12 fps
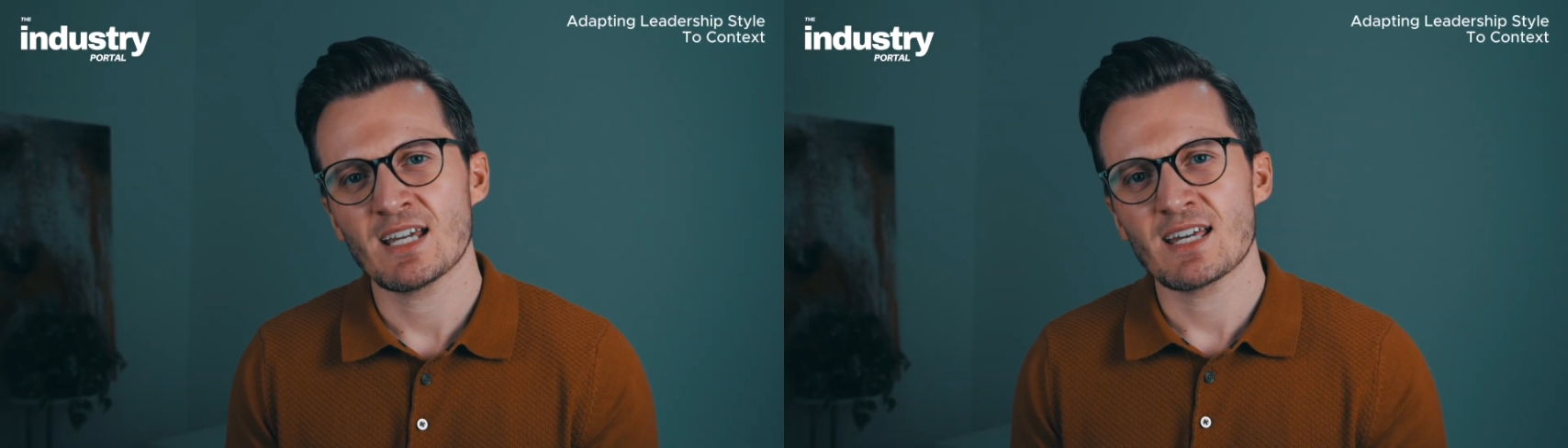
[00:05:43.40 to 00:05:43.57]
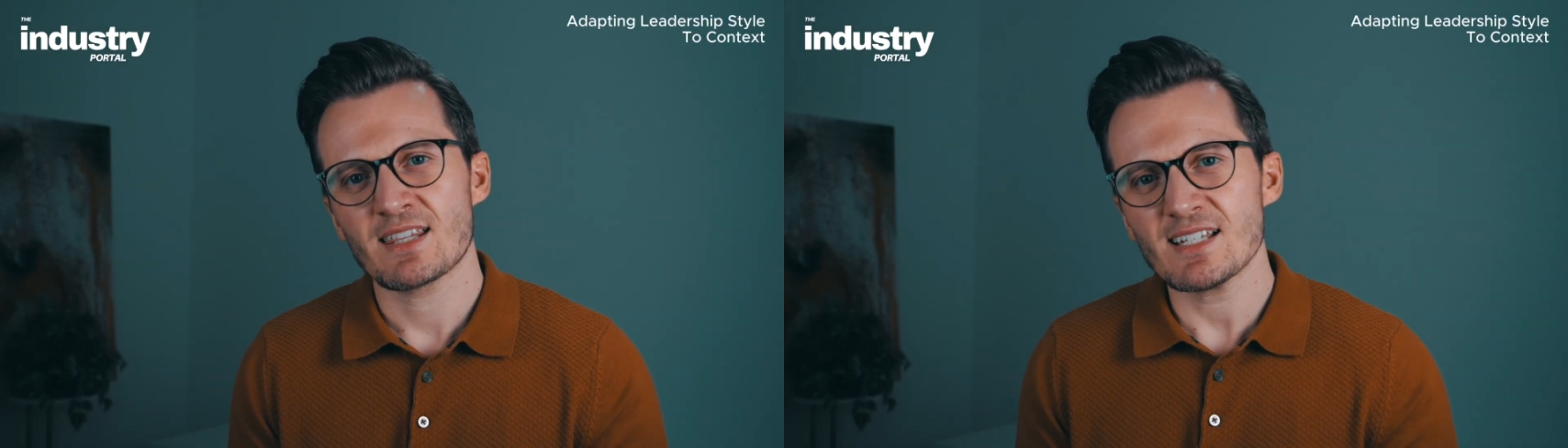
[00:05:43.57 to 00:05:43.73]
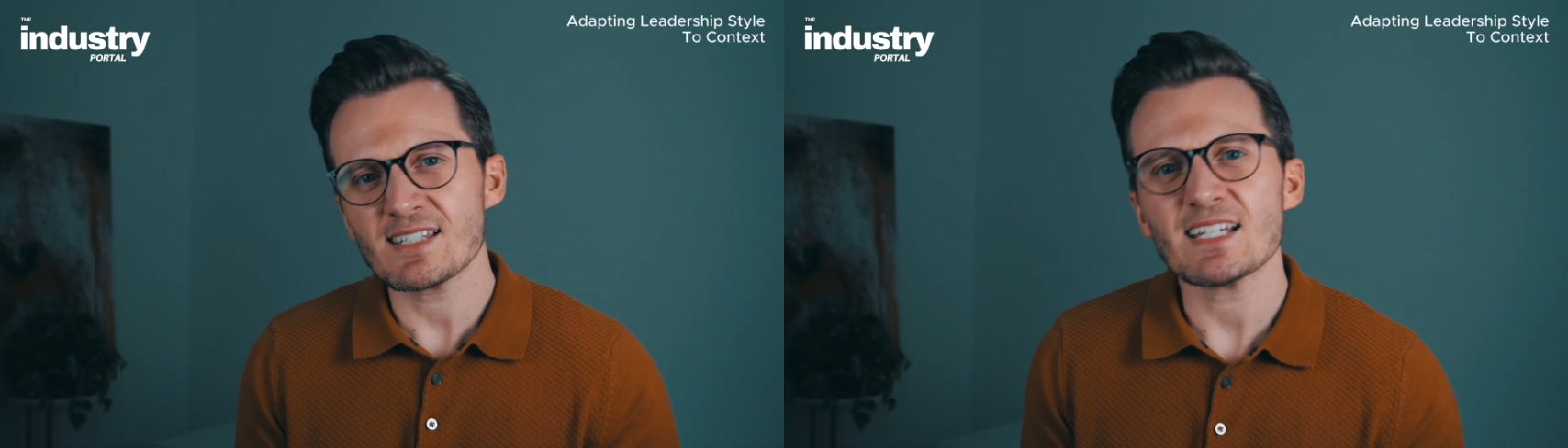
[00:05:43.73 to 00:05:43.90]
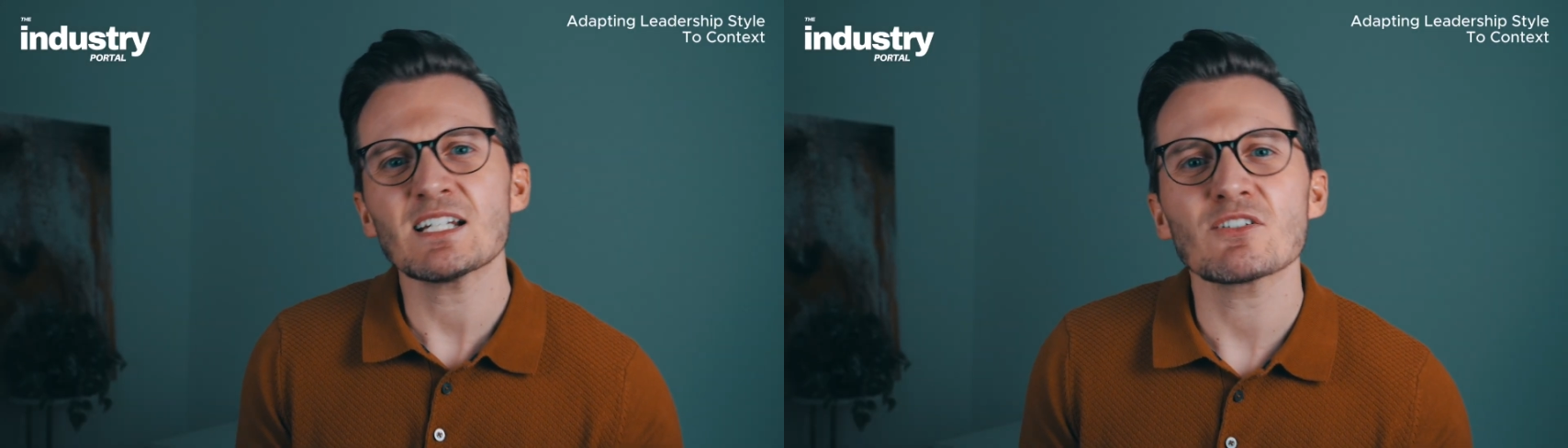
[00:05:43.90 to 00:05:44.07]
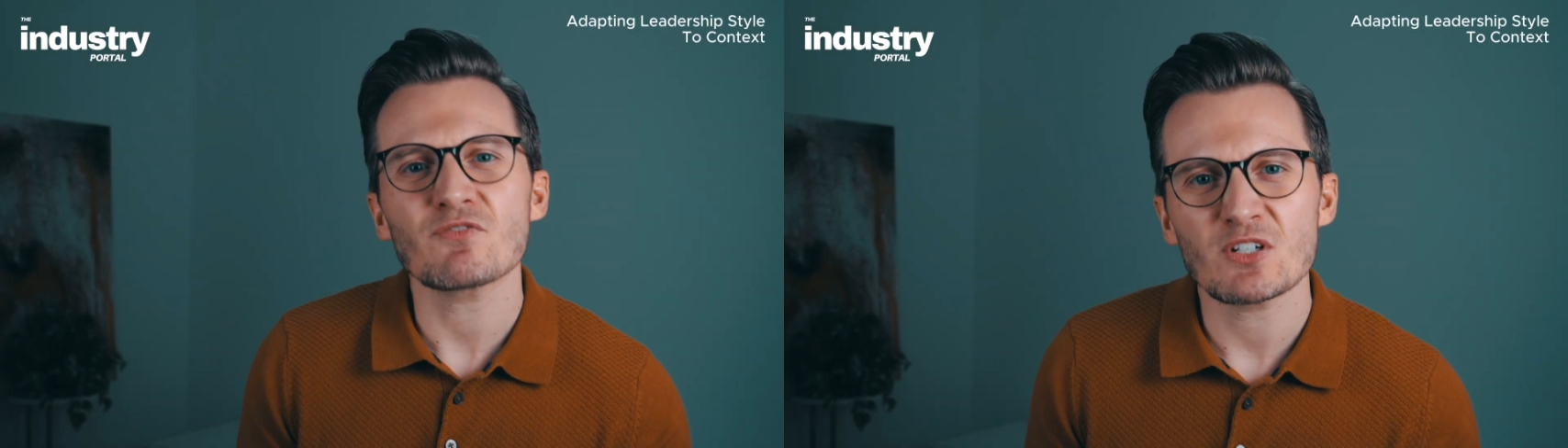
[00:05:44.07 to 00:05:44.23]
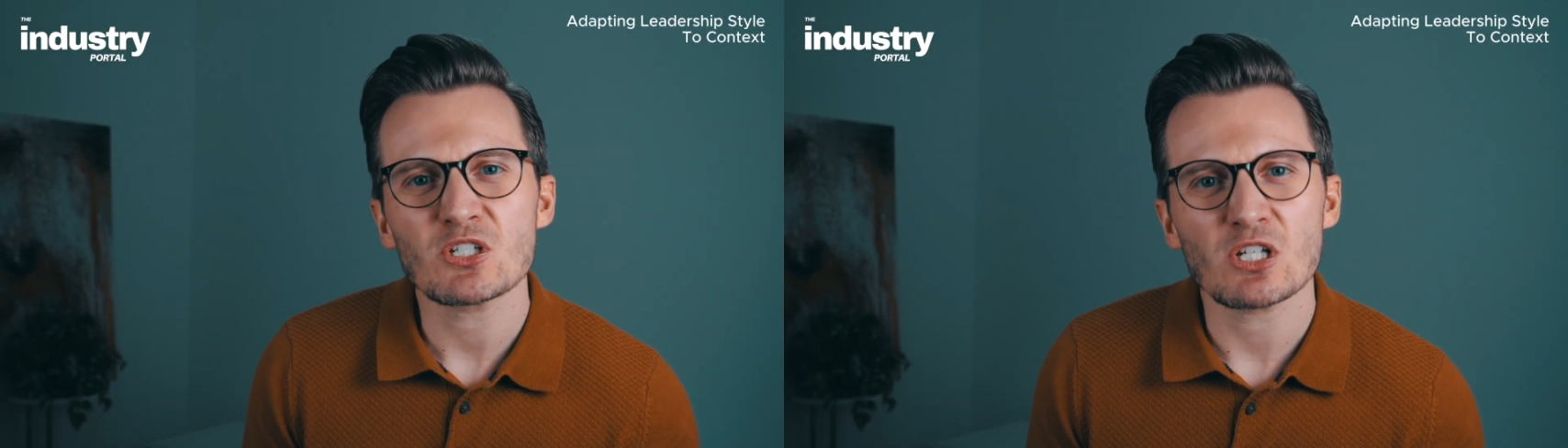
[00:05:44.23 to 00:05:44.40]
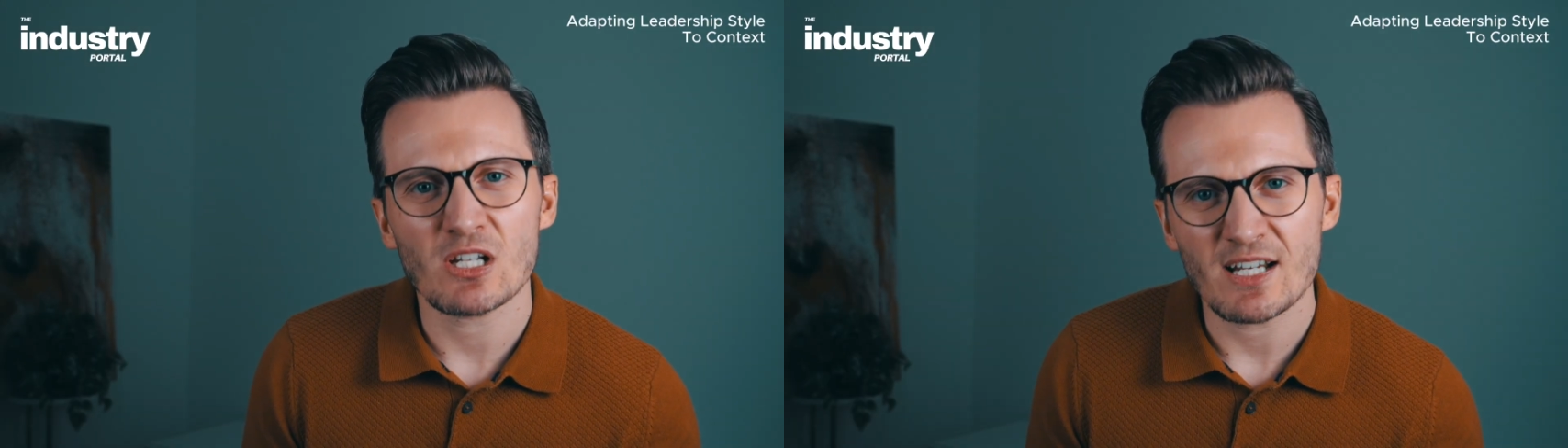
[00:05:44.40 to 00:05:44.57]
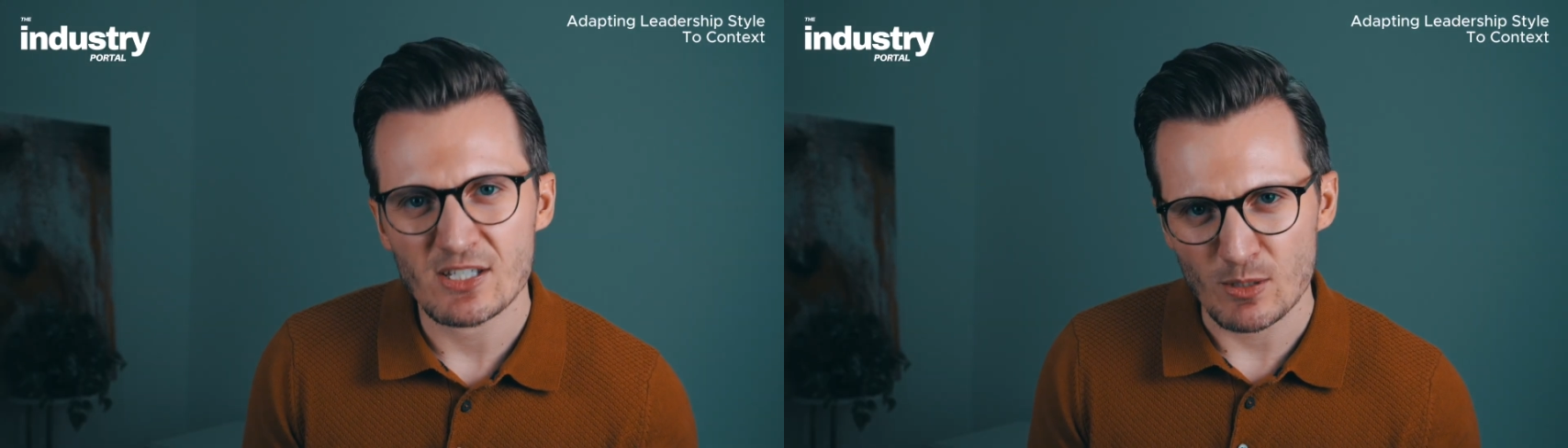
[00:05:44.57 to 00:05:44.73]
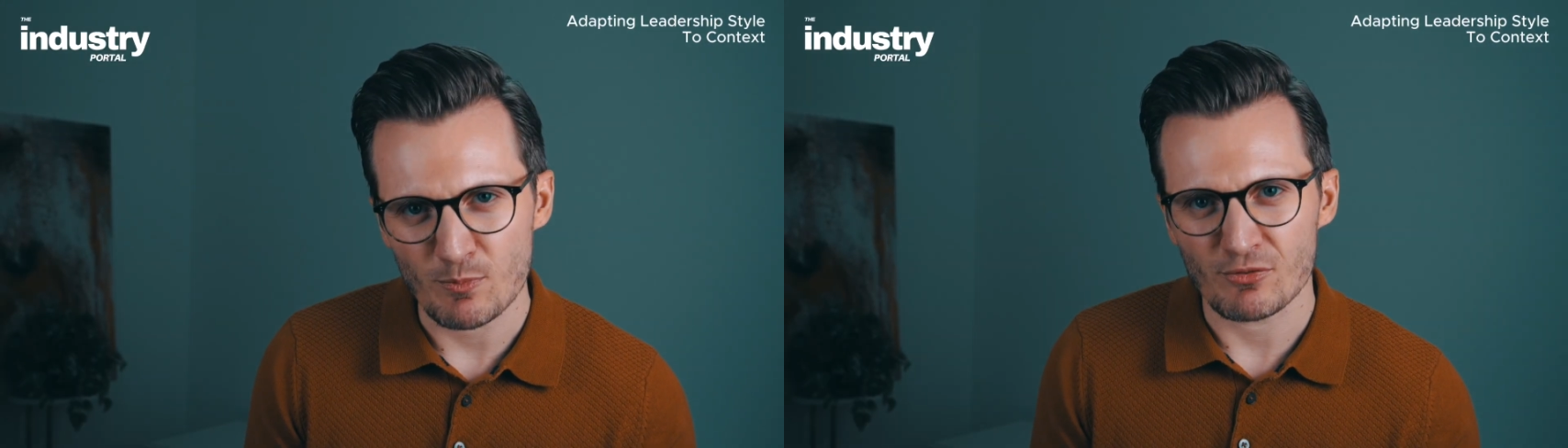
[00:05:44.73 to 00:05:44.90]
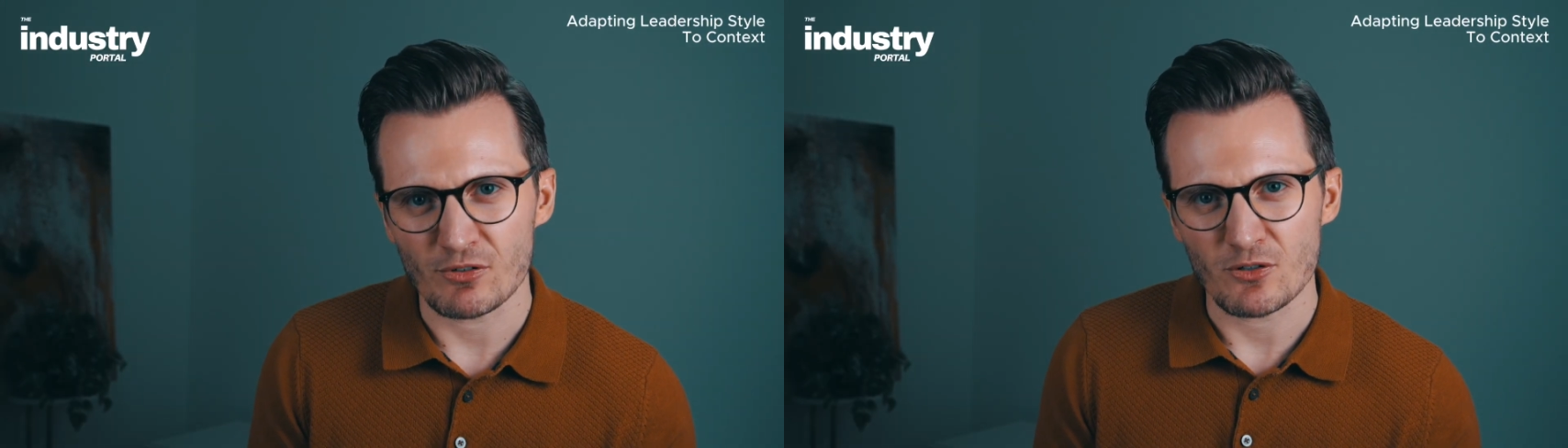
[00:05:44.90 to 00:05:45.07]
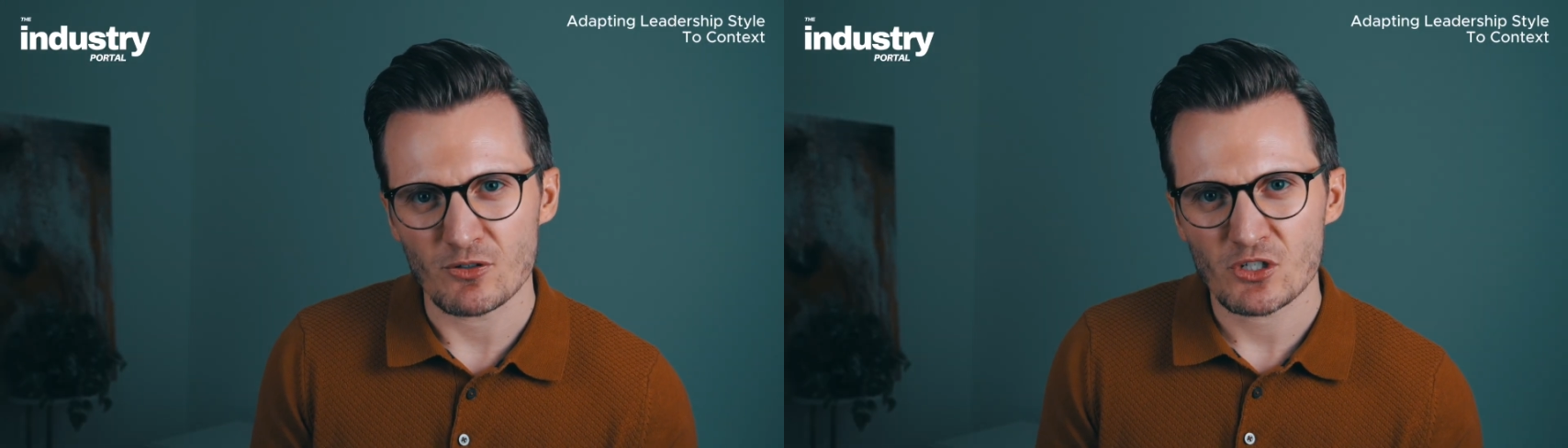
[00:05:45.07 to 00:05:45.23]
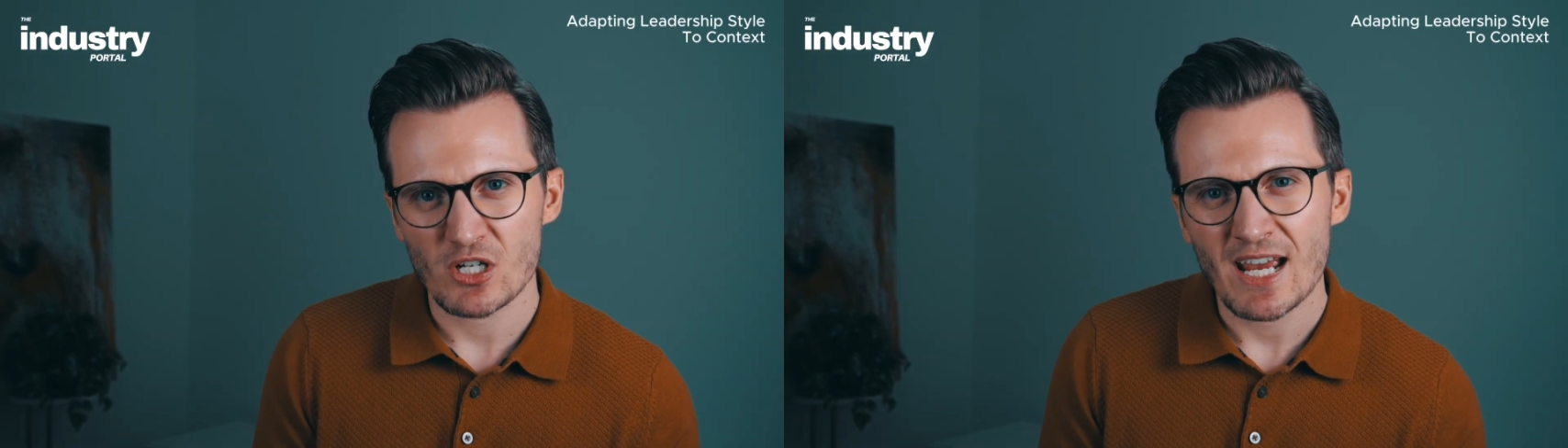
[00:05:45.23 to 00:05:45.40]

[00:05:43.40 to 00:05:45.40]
This individualized approach